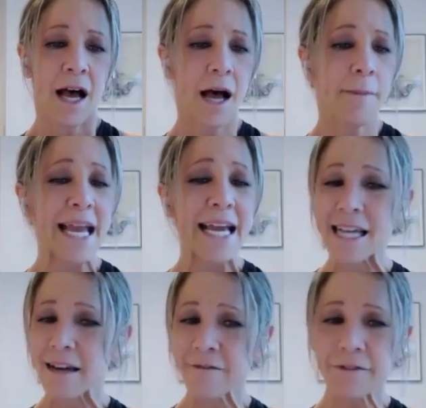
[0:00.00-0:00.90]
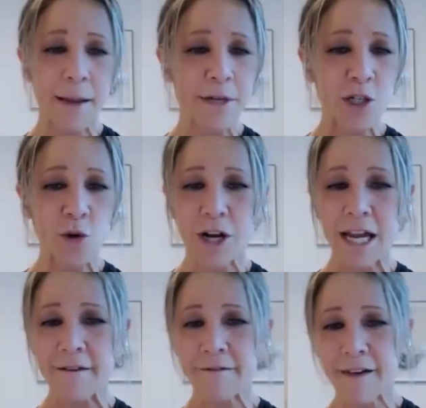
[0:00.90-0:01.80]

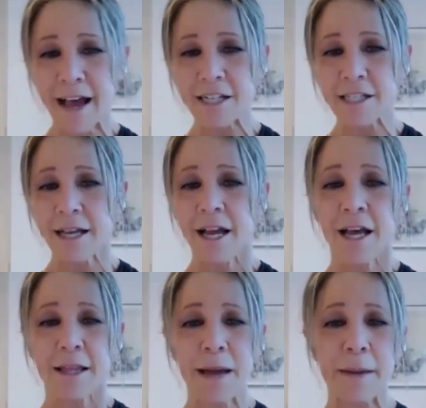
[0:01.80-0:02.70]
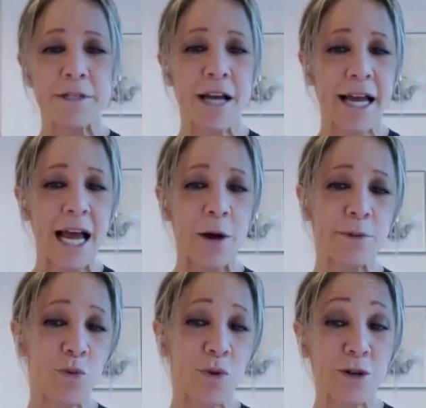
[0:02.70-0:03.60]
Anti-inflammatory effects, the peptide
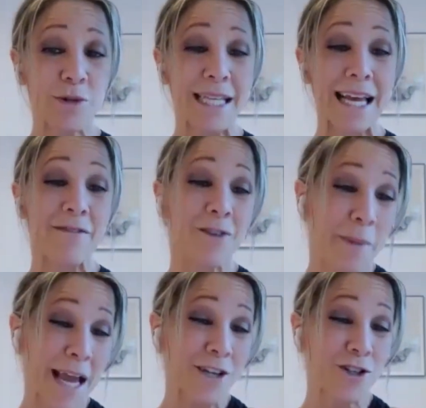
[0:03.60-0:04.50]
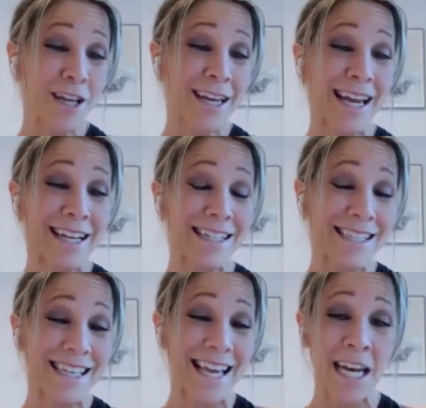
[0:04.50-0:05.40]
helps reduce inflammation in
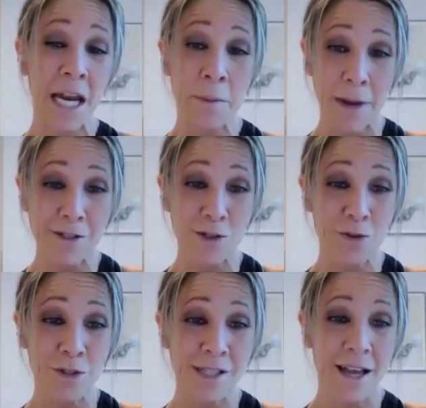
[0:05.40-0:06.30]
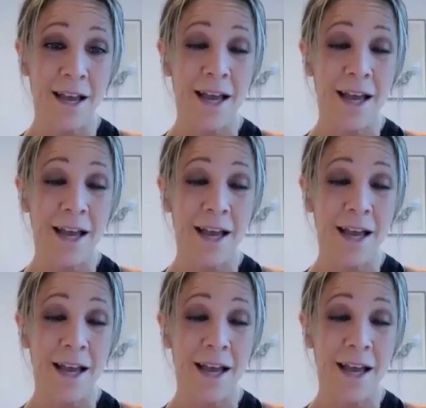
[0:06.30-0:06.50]
skin and muscles.